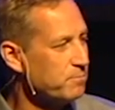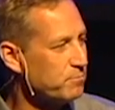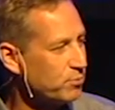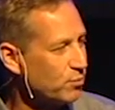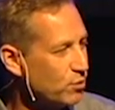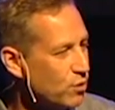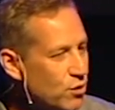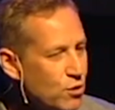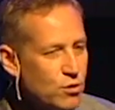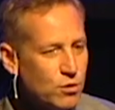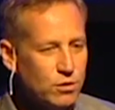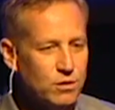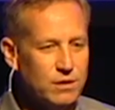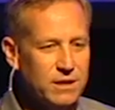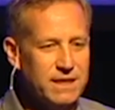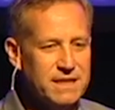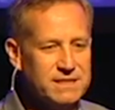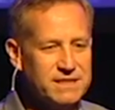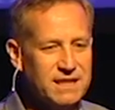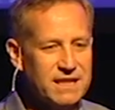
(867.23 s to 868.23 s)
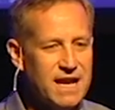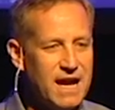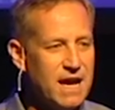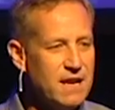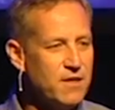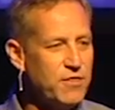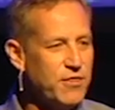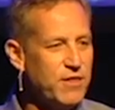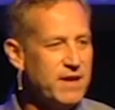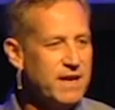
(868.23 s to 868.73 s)
brutal, and it's the
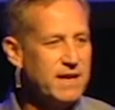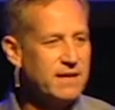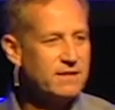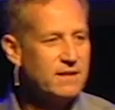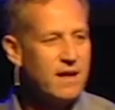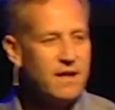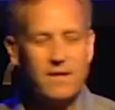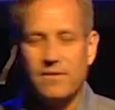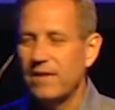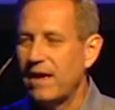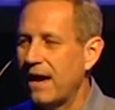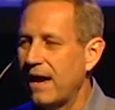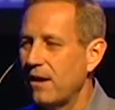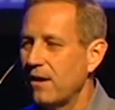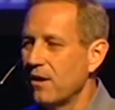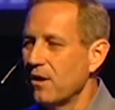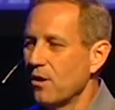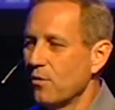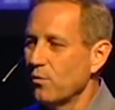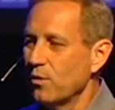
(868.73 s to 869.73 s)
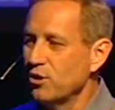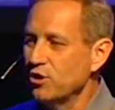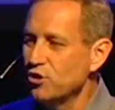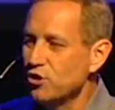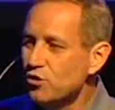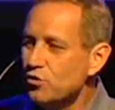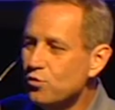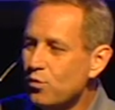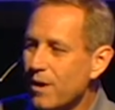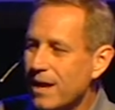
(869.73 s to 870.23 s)
kind of thing that when
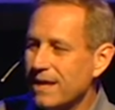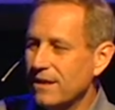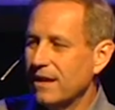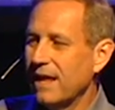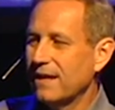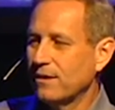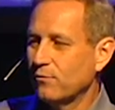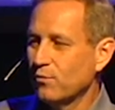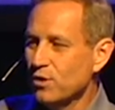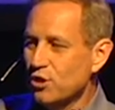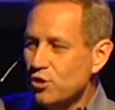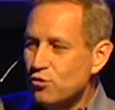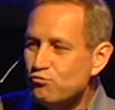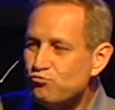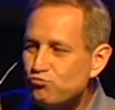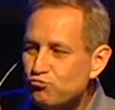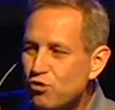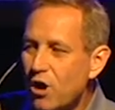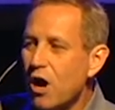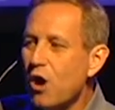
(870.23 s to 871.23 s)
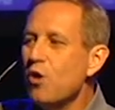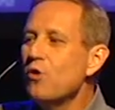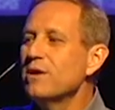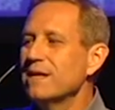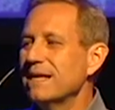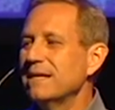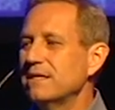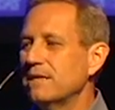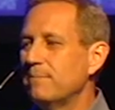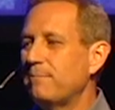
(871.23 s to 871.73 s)
you rode
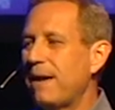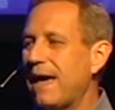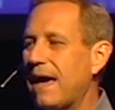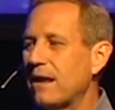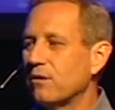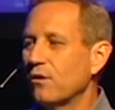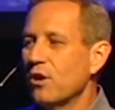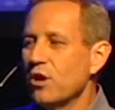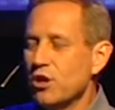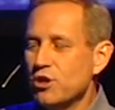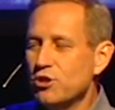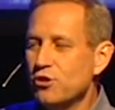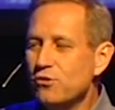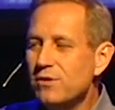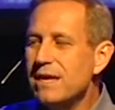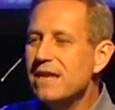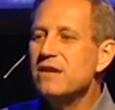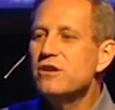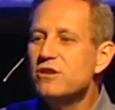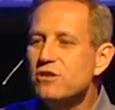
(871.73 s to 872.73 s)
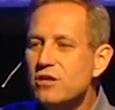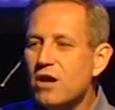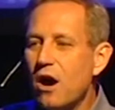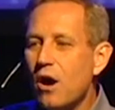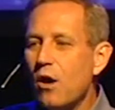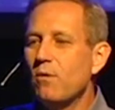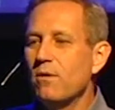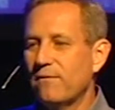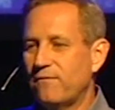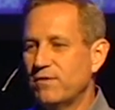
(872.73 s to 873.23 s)
into battle, you didn't
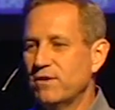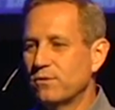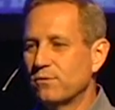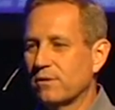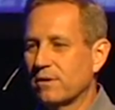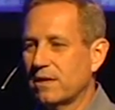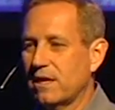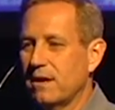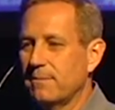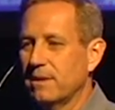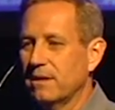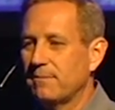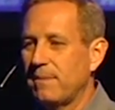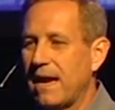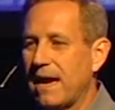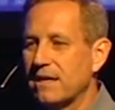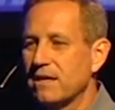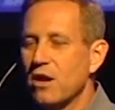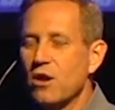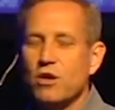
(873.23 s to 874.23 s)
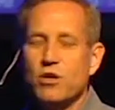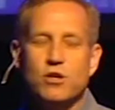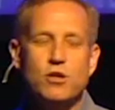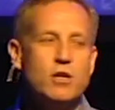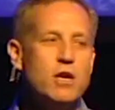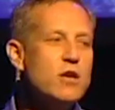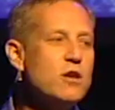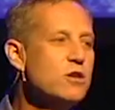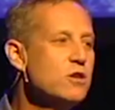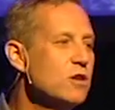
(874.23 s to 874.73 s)
know if you were coming back. You
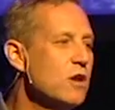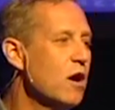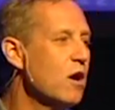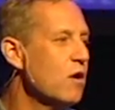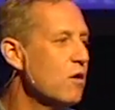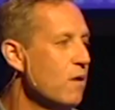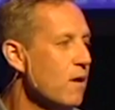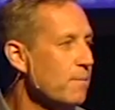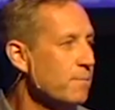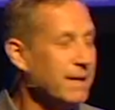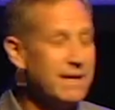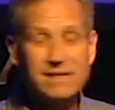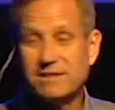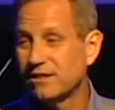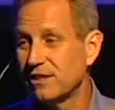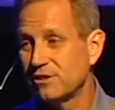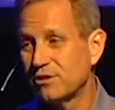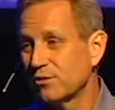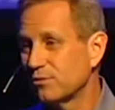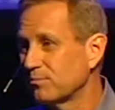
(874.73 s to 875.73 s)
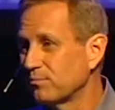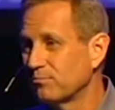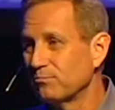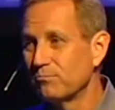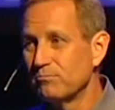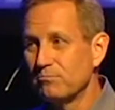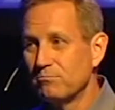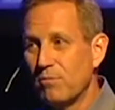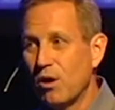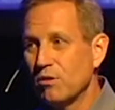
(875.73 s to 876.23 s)
didn't know, because this was
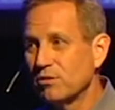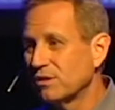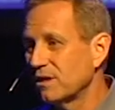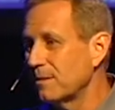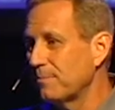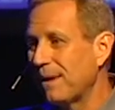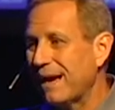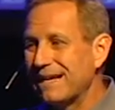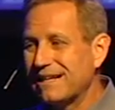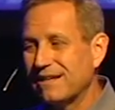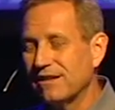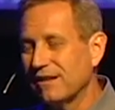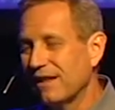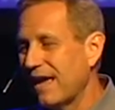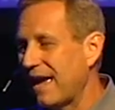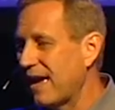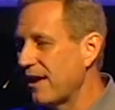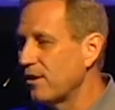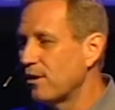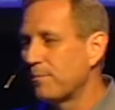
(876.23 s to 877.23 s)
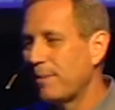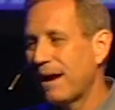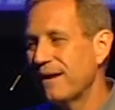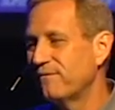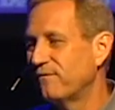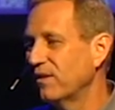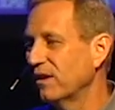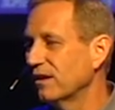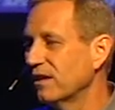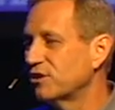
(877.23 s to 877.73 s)
mostly by clan or by
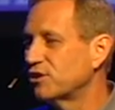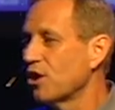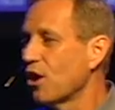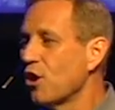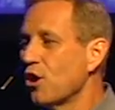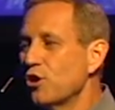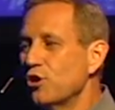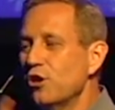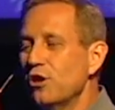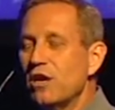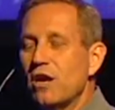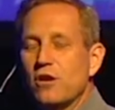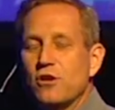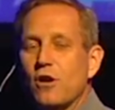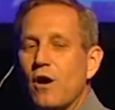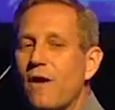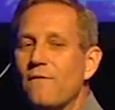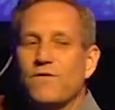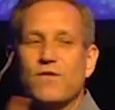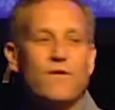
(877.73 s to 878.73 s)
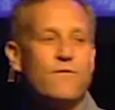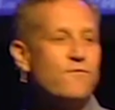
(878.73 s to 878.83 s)
village, you didn't know if your